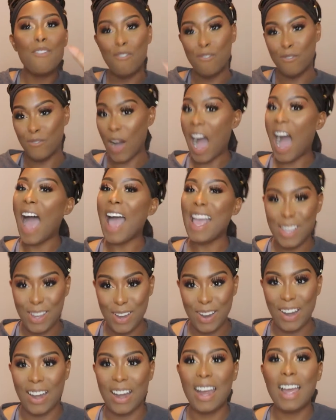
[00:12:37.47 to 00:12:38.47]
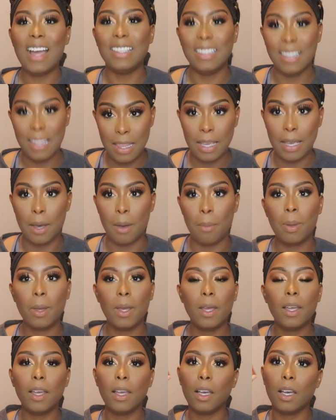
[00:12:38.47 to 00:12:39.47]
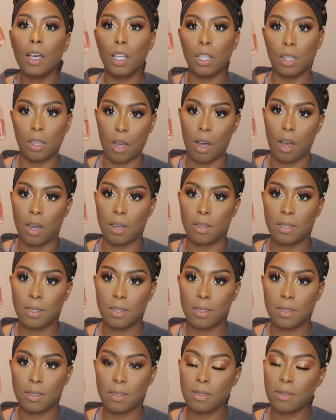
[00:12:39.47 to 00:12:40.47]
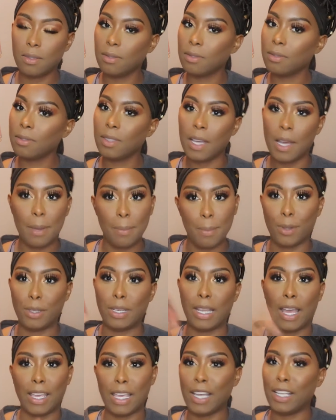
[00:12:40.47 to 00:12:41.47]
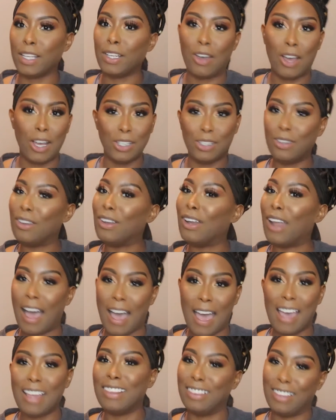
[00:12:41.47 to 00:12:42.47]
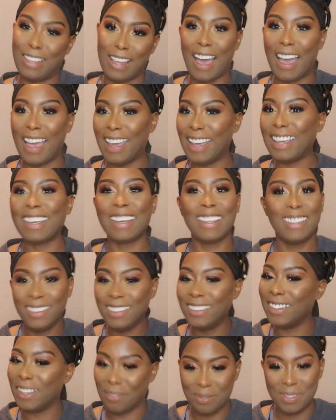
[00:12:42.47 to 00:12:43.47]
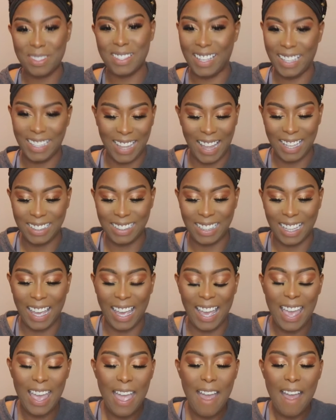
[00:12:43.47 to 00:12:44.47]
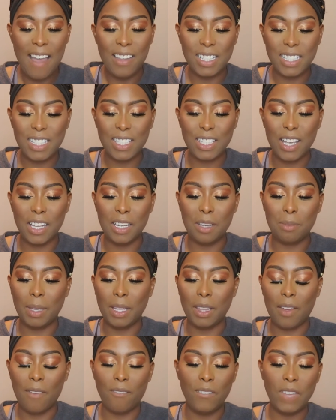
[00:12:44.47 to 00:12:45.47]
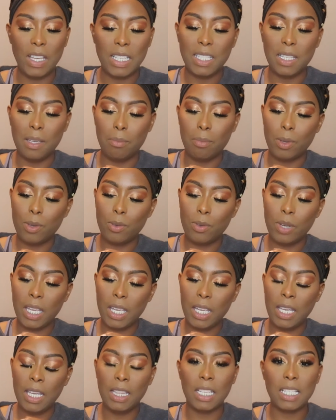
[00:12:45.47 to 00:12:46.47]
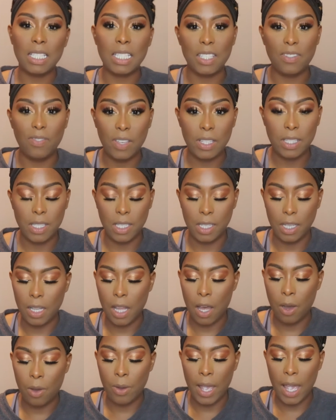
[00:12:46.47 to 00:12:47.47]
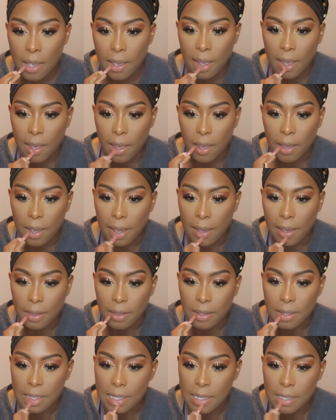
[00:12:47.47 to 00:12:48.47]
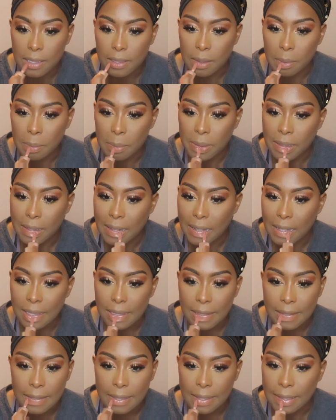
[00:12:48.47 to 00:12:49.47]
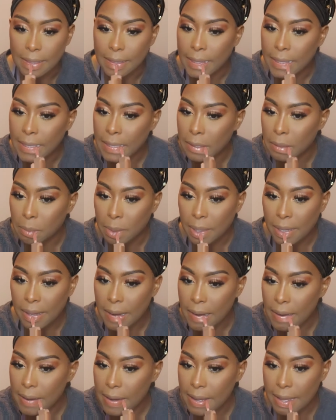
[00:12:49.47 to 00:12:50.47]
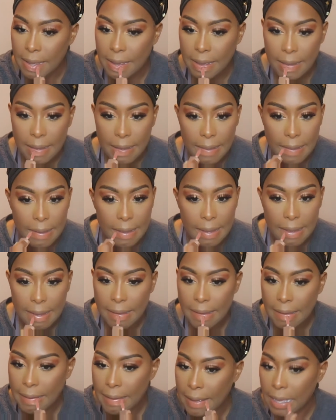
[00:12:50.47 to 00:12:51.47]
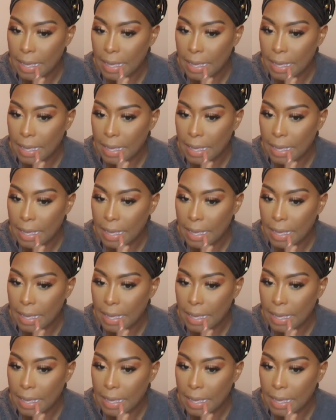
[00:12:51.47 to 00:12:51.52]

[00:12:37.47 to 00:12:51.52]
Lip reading: fire lip gloss. Come on now, y'all know I do not like lipstick like that. This is going to be the Fenty Beauty. This is Fenty Glow. And let's just apply that to the lip area.